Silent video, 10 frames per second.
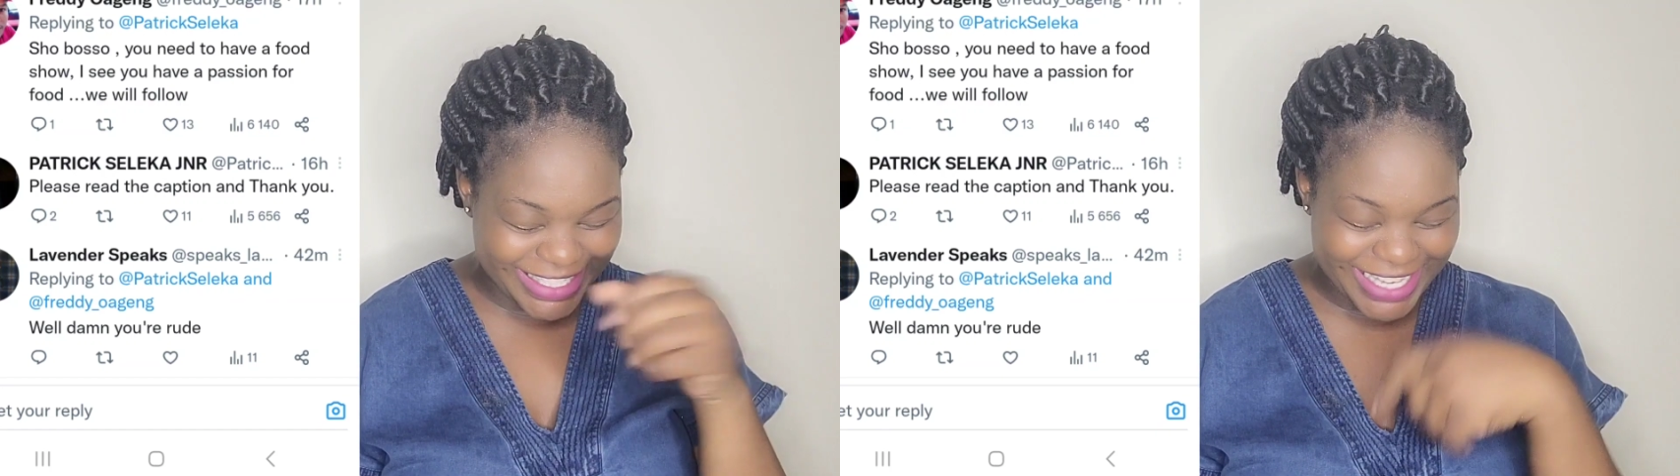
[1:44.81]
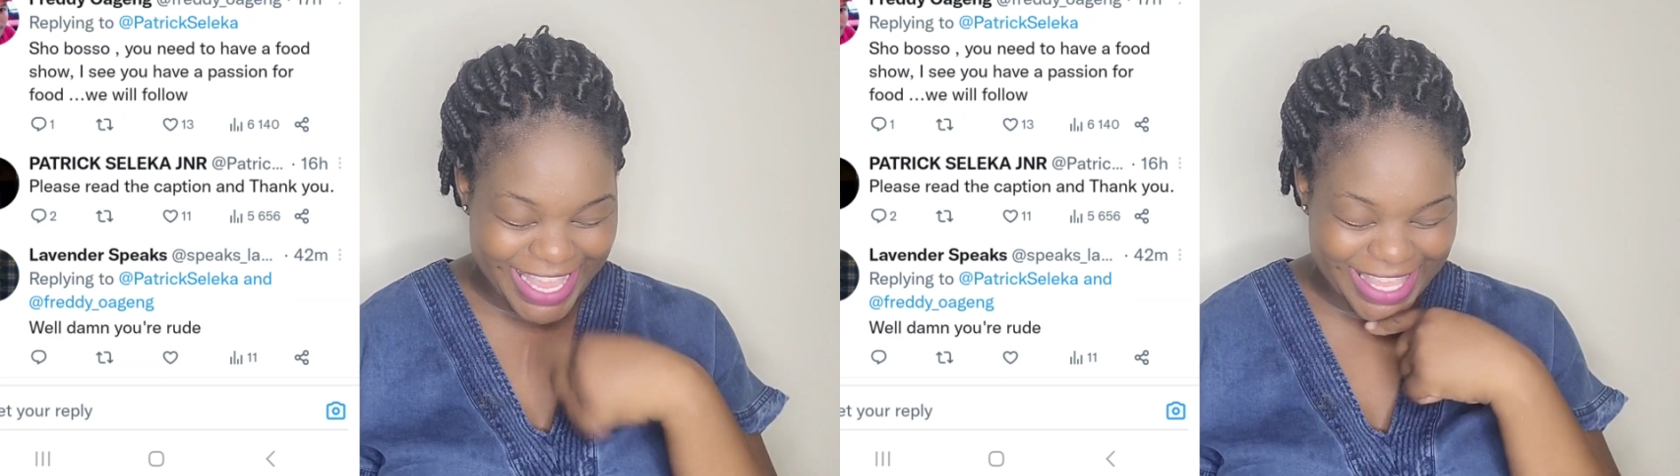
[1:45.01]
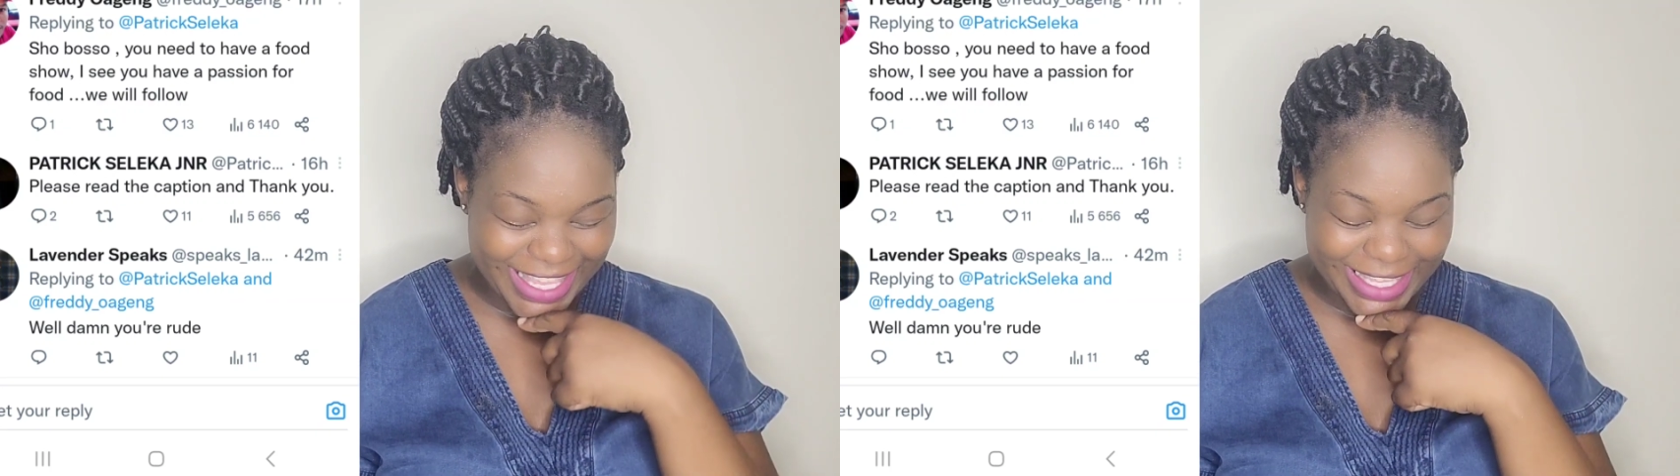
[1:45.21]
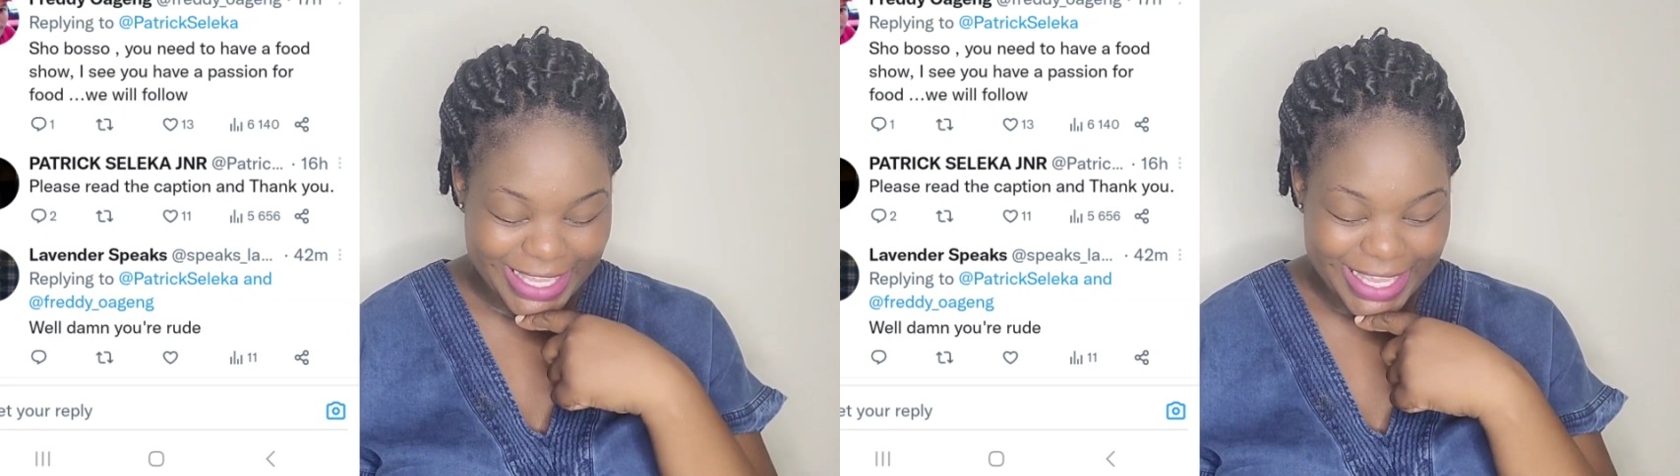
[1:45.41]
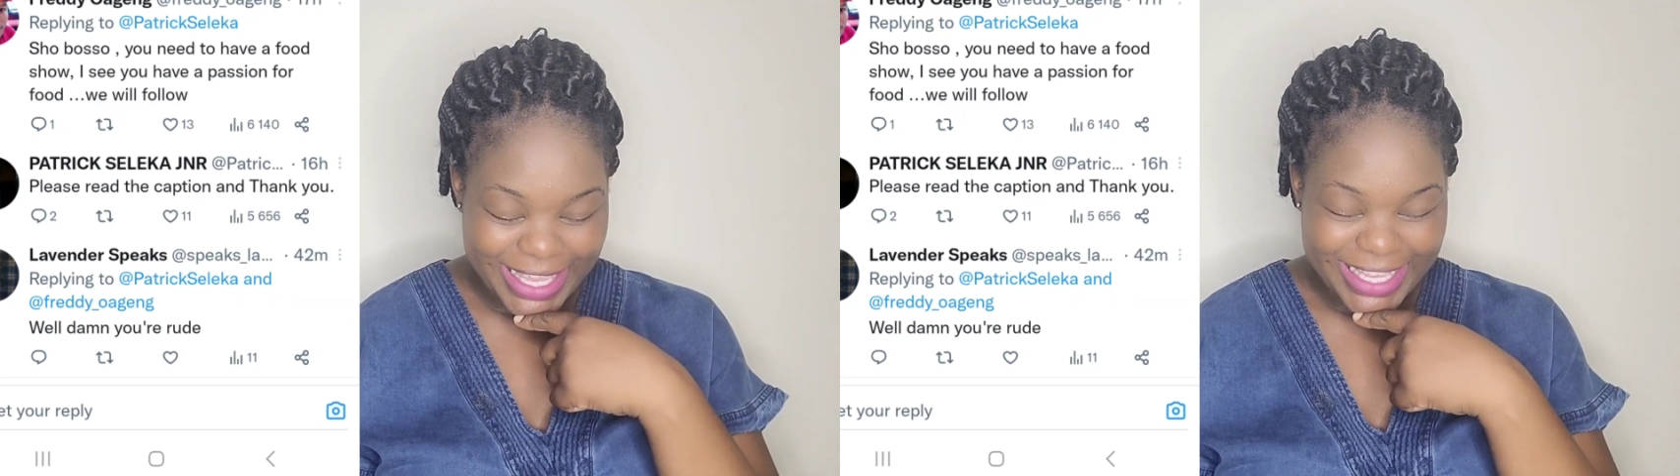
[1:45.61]
saying
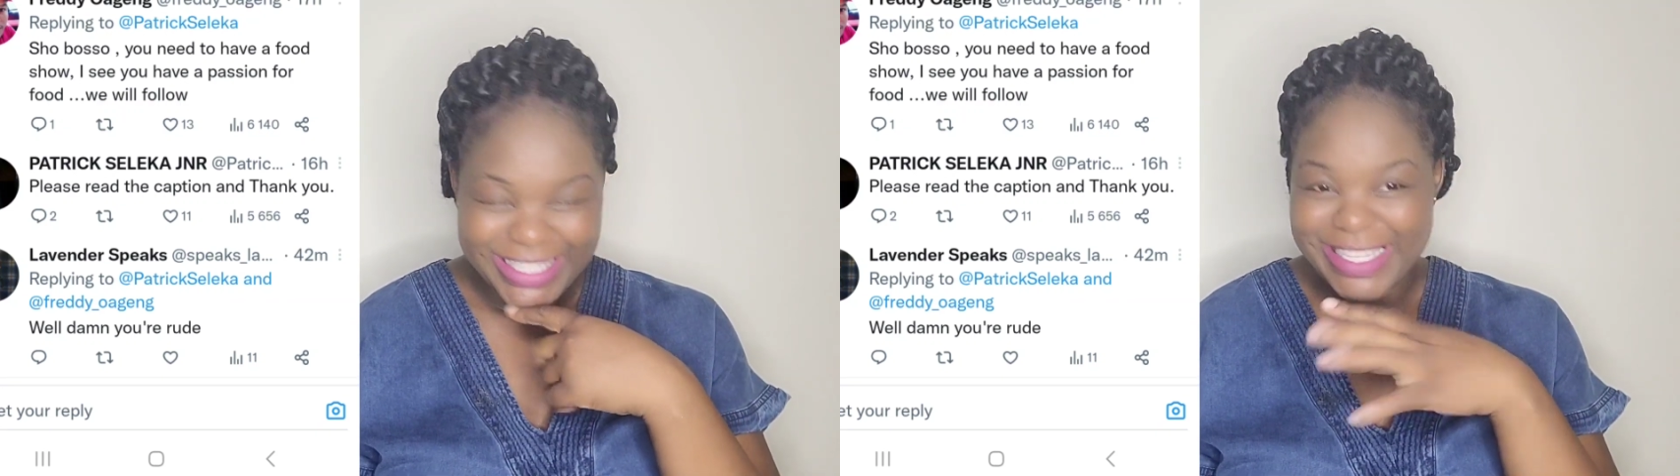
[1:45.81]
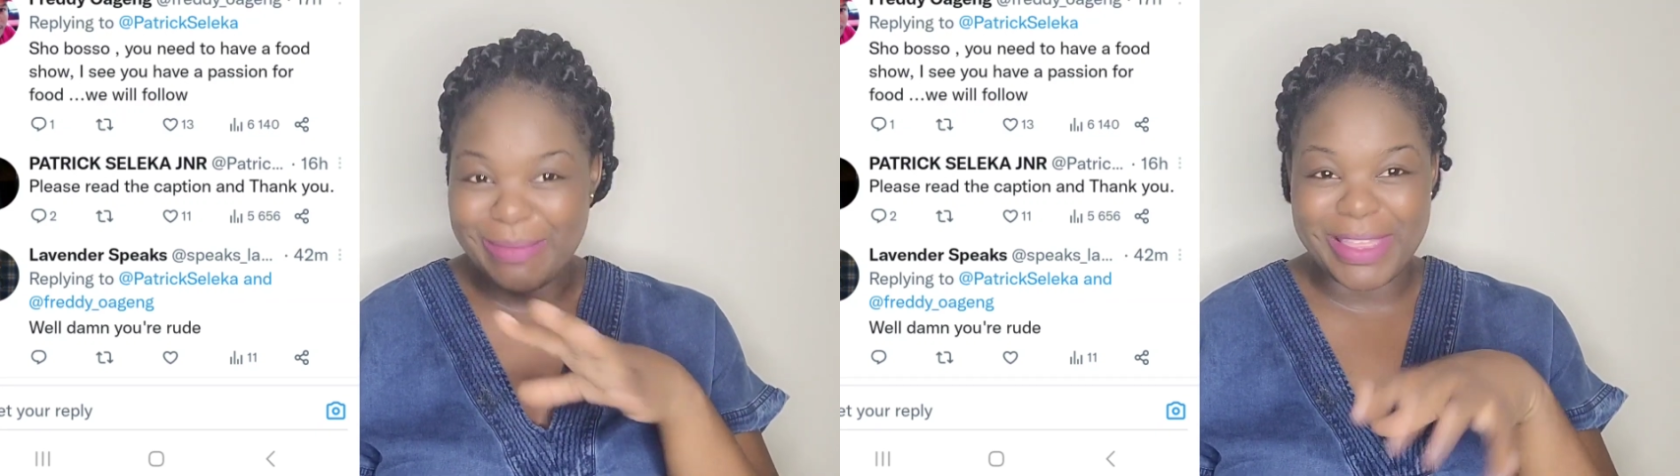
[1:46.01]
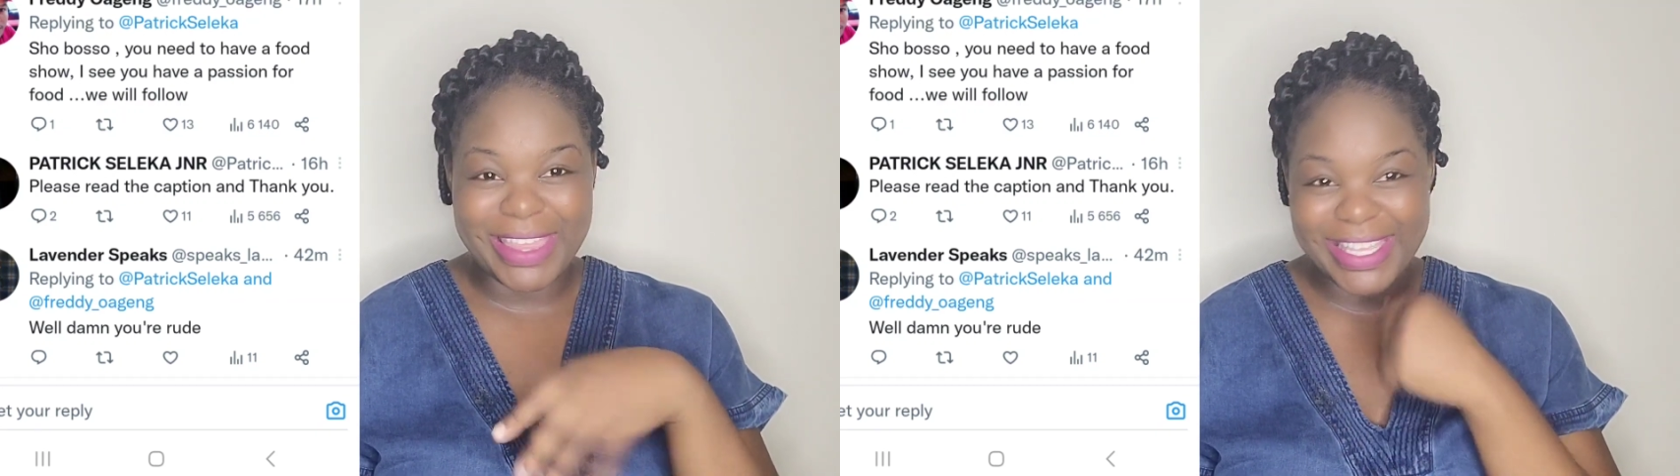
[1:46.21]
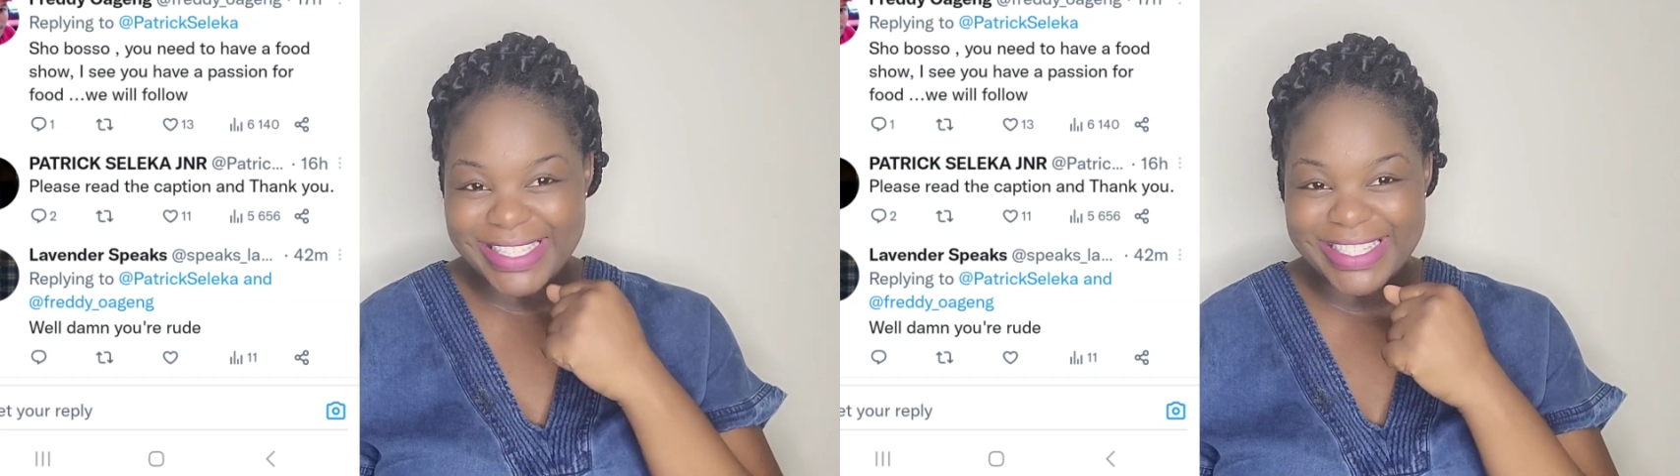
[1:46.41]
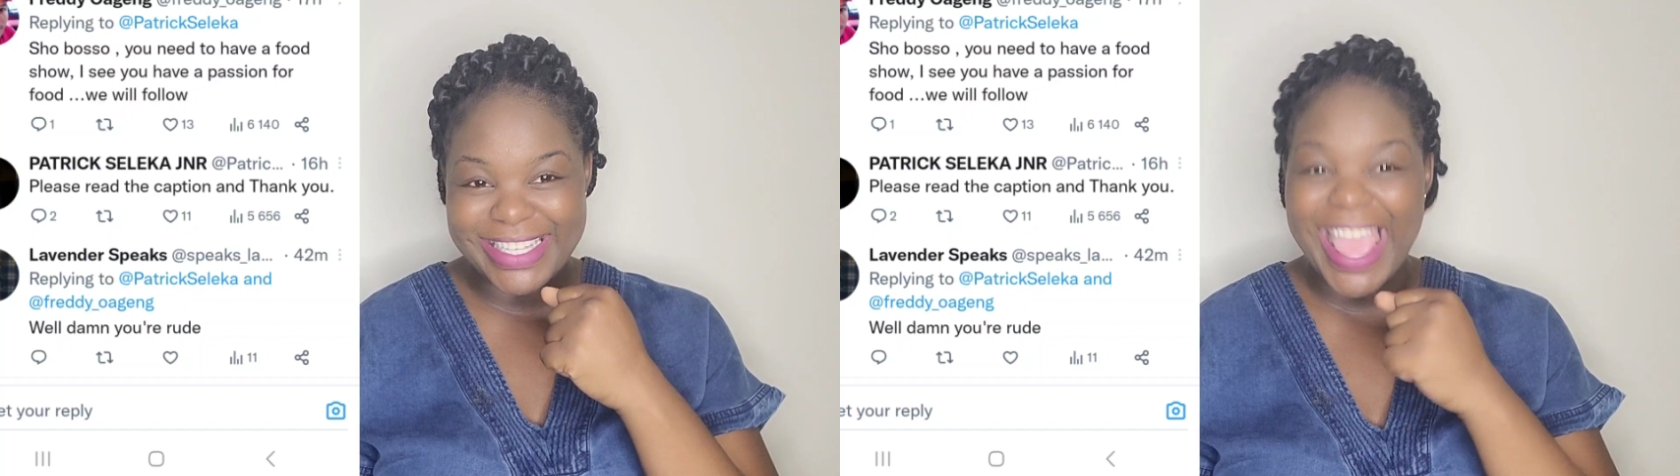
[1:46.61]
some things,